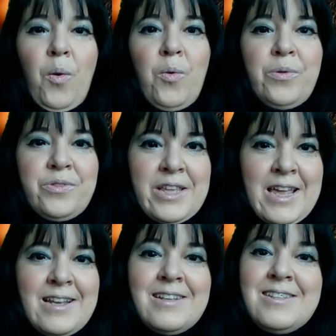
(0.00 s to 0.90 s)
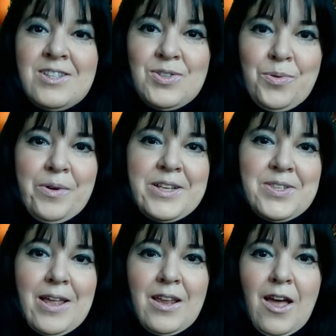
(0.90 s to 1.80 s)
all the
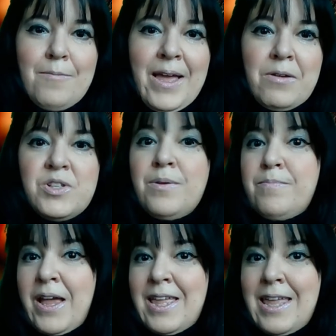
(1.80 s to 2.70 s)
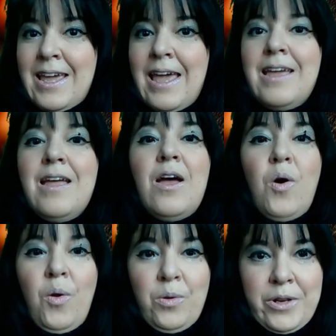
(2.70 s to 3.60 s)
stories that come out by clicking
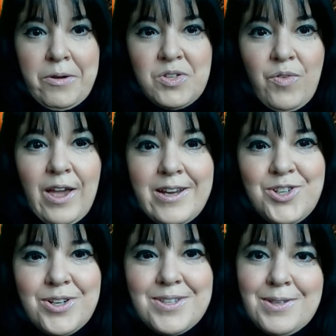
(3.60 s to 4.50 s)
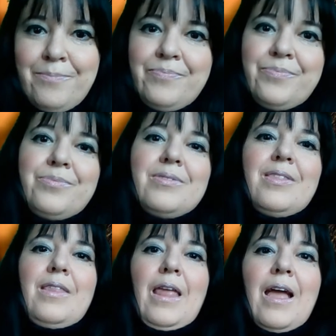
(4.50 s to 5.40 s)
all notifications.
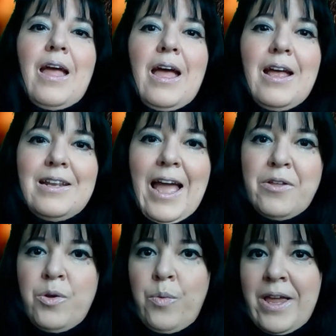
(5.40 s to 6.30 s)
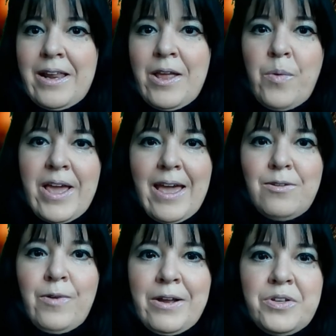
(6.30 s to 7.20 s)
Now, the weekly
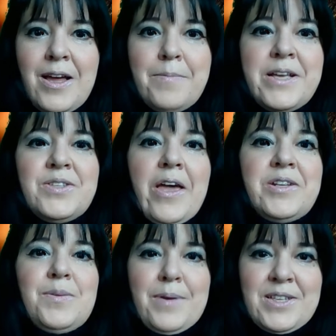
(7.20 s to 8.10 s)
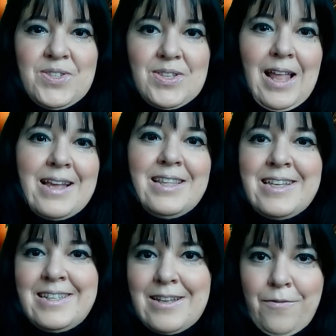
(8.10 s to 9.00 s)
weekend roundup is going to be
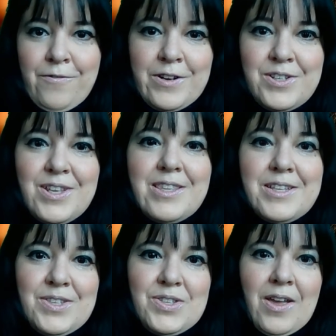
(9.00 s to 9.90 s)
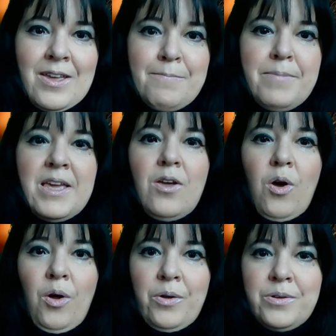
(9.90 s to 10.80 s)
slightly different this time
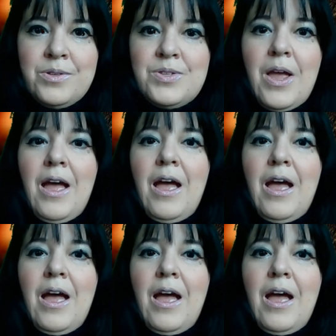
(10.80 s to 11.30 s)
because